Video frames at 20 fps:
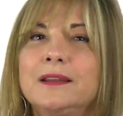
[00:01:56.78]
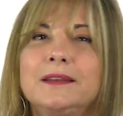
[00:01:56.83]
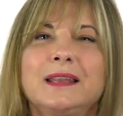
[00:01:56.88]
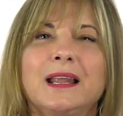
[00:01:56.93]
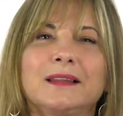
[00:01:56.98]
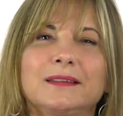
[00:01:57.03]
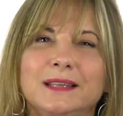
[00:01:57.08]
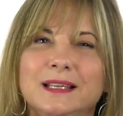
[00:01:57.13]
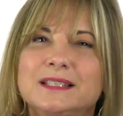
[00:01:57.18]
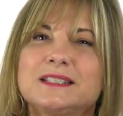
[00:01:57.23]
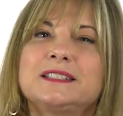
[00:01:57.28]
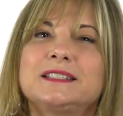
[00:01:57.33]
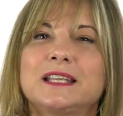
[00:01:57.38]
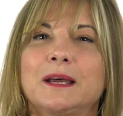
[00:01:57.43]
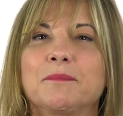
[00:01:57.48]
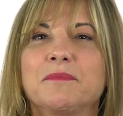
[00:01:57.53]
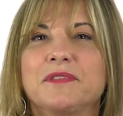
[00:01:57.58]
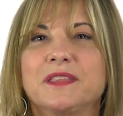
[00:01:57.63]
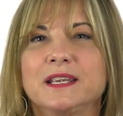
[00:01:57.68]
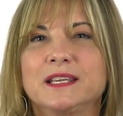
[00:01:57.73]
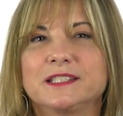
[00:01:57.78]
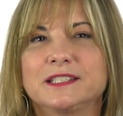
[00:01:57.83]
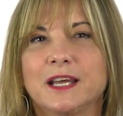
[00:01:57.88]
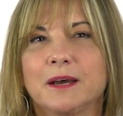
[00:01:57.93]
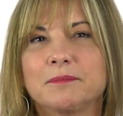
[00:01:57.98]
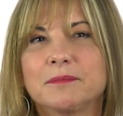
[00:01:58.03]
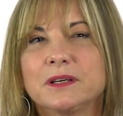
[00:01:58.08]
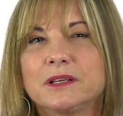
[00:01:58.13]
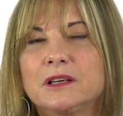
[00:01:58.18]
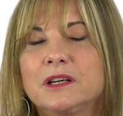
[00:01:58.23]
Now let's sum things
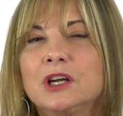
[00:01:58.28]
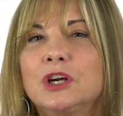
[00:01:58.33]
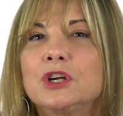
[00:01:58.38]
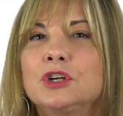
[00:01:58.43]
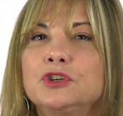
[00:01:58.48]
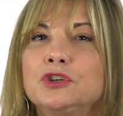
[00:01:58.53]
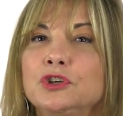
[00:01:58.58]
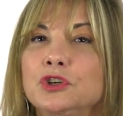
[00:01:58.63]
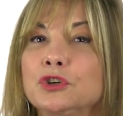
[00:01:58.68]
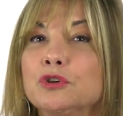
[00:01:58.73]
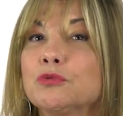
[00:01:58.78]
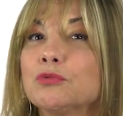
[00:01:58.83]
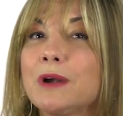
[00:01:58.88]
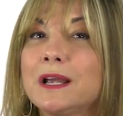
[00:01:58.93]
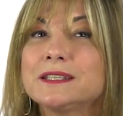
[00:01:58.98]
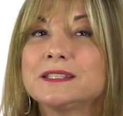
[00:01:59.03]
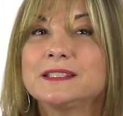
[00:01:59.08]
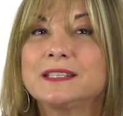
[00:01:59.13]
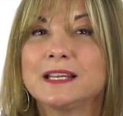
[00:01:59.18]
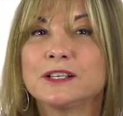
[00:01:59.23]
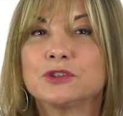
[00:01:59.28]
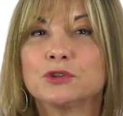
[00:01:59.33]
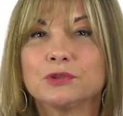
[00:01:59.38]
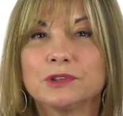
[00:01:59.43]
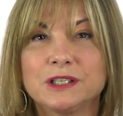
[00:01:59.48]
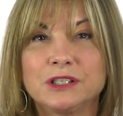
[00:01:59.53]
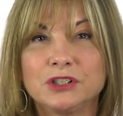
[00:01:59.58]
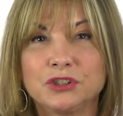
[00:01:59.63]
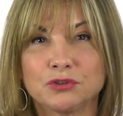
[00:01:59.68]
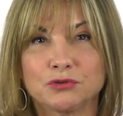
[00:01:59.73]
up. New residential
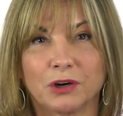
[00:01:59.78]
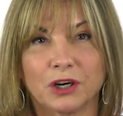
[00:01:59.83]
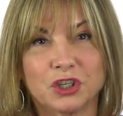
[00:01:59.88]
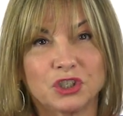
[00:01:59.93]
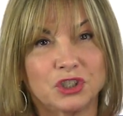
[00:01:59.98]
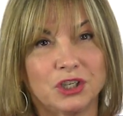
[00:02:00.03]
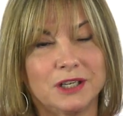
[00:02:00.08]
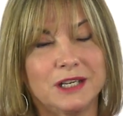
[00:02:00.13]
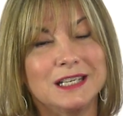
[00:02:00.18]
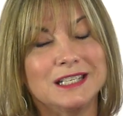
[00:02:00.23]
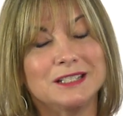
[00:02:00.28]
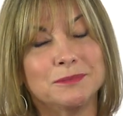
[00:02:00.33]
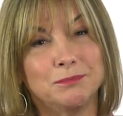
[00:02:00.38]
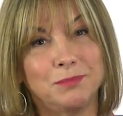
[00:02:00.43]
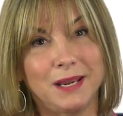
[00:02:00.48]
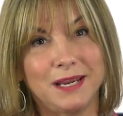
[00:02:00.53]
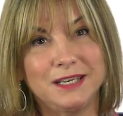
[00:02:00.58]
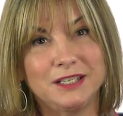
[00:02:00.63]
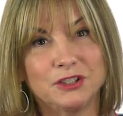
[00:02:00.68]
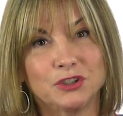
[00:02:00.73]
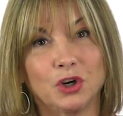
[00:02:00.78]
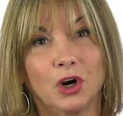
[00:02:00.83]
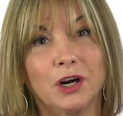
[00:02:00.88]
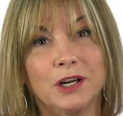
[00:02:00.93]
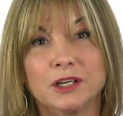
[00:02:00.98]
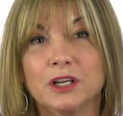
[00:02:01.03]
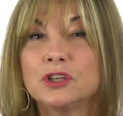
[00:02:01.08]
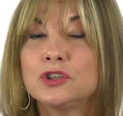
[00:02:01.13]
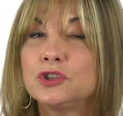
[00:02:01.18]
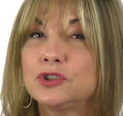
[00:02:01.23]
construction is based
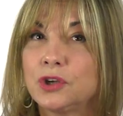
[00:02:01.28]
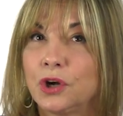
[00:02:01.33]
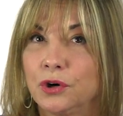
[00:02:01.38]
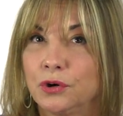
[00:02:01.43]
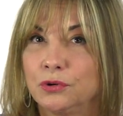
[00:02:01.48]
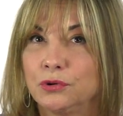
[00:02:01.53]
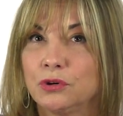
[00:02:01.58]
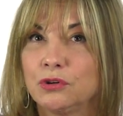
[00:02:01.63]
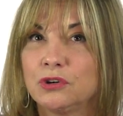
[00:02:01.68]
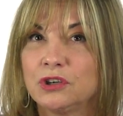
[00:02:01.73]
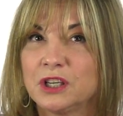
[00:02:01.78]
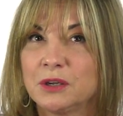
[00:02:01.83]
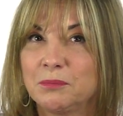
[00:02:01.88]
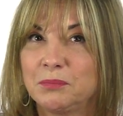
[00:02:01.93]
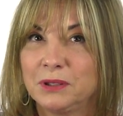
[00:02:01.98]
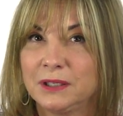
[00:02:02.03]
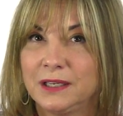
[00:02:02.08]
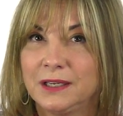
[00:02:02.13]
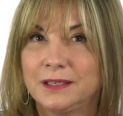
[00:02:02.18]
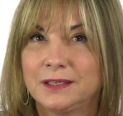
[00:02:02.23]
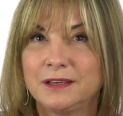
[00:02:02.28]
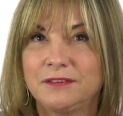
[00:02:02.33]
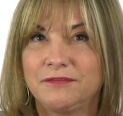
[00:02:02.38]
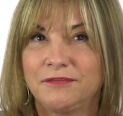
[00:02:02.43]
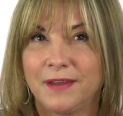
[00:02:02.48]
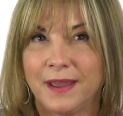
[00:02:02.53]
on total completed